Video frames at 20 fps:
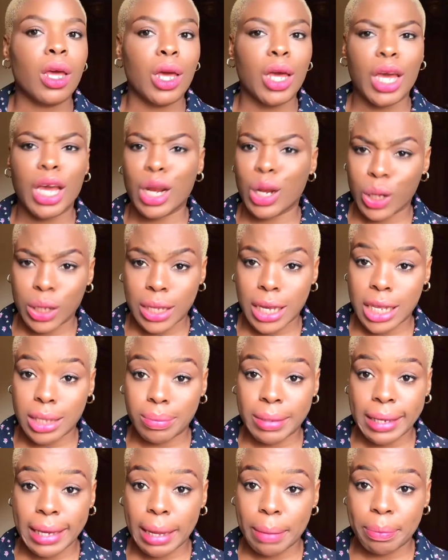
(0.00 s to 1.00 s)
A lot has
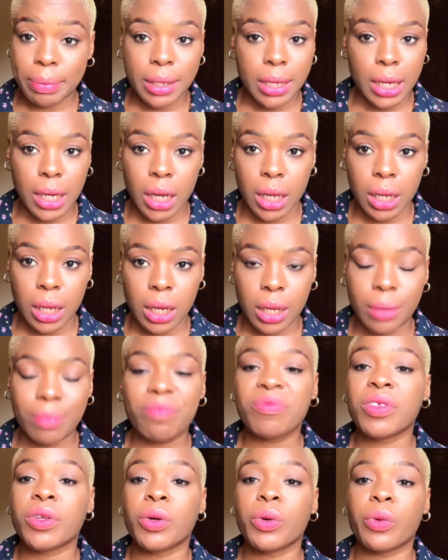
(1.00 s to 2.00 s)
been happening lately,
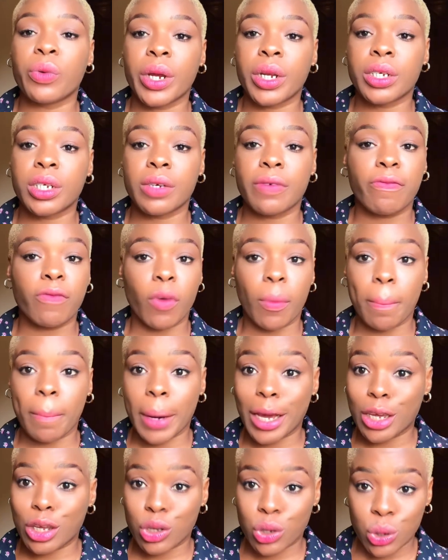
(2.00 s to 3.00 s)
ranging from
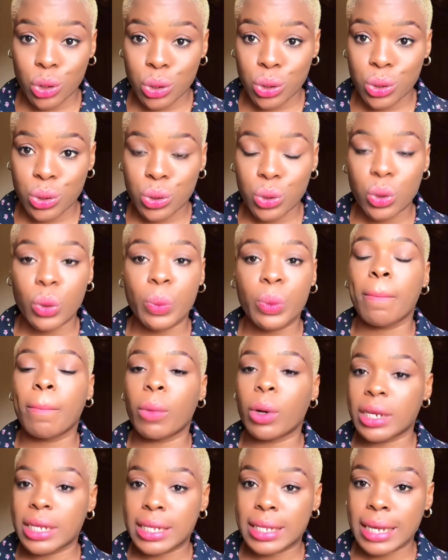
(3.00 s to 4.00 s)
my YouTube,
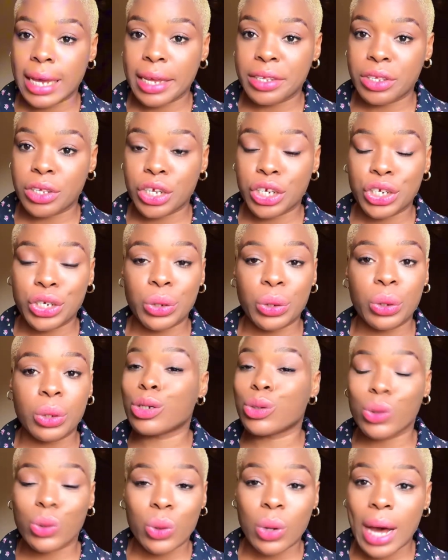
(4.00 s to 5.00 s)
monetization,
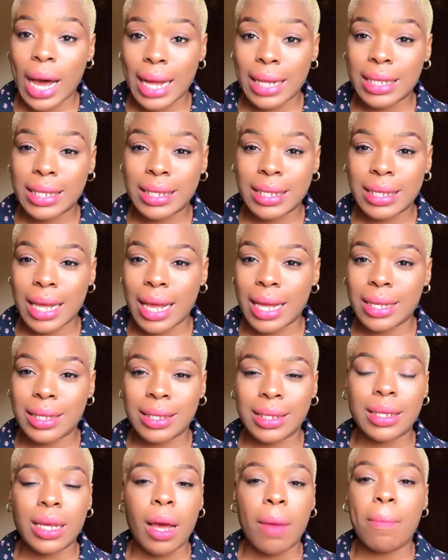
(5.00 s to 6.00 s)
Google
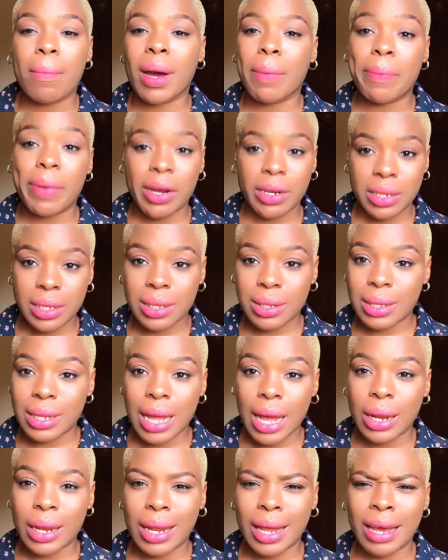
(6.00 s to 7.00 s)
AdSense, my
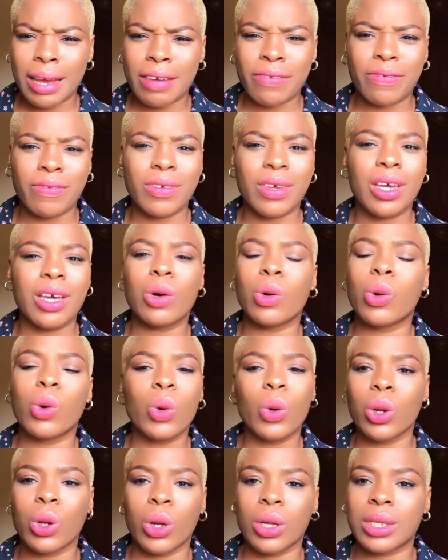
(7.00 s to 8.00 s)
personal life. A
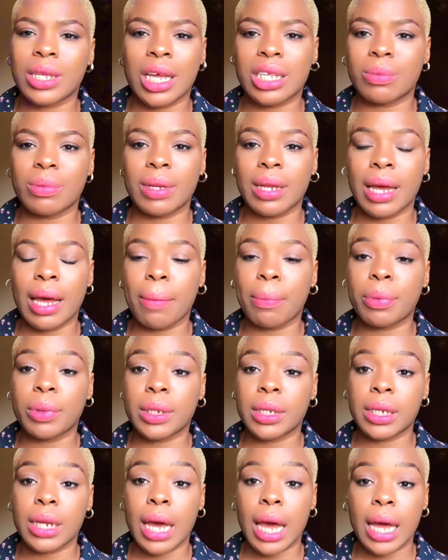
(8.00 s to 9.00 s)
whole lot has been
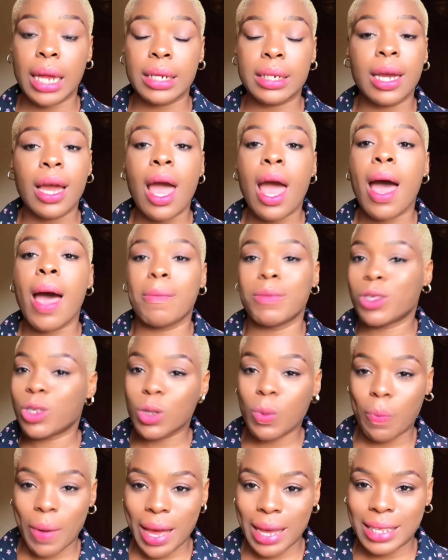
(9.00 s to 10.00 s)
happening, and I'm
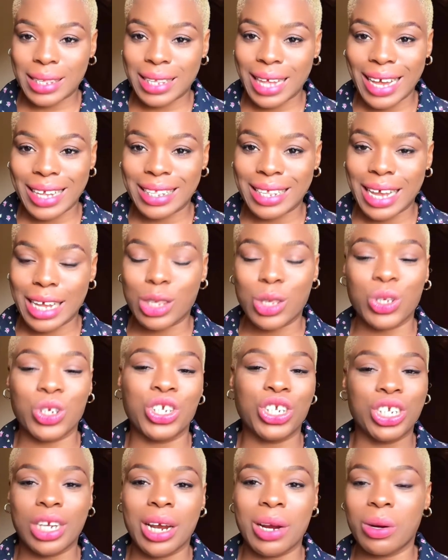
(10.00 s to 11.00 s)
super excited to
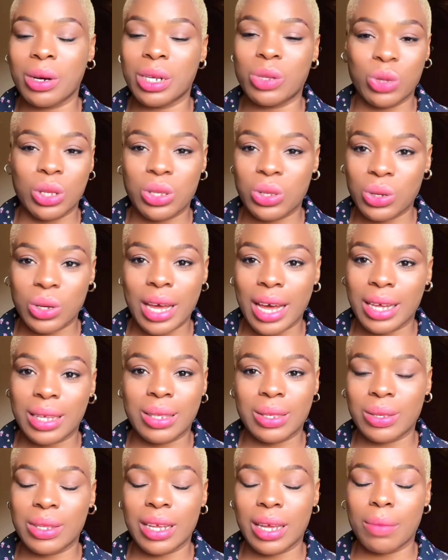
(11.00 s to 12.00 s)
share it with you guys
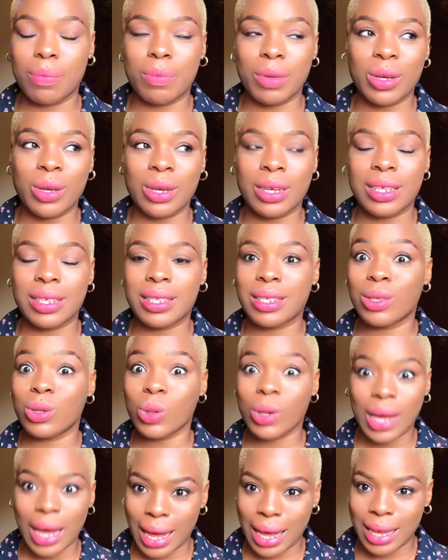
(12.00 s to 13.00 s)
today because
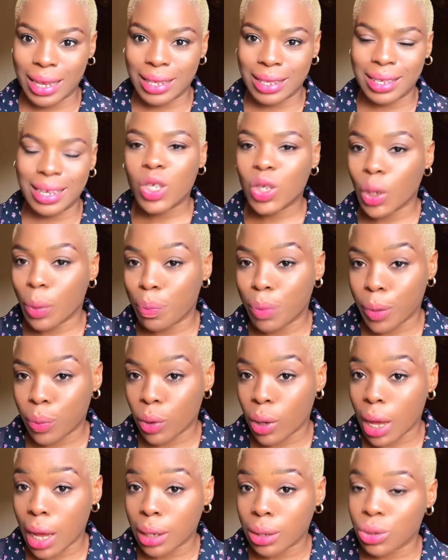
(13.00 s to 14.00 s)
you guys, some people
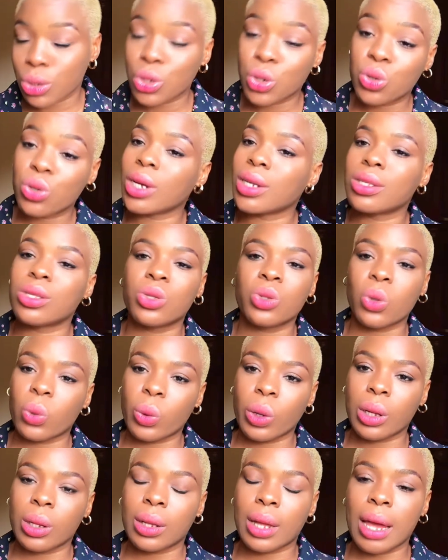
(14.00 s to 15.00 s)
handle stress so
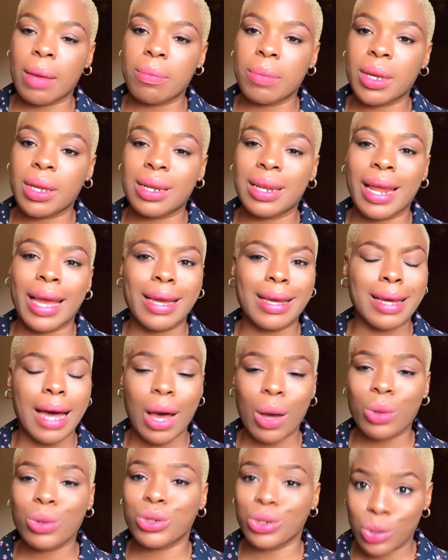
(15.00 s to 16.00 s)
well. I mean, like,
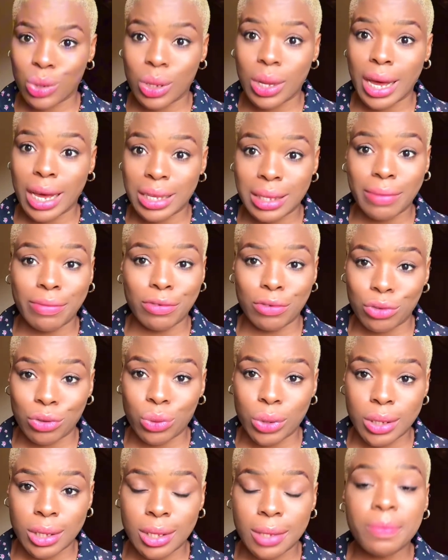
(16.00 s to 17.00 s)
how do you guys even
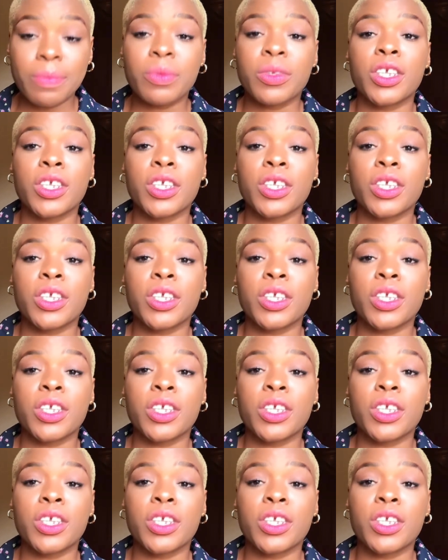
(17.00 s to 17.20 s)
do it?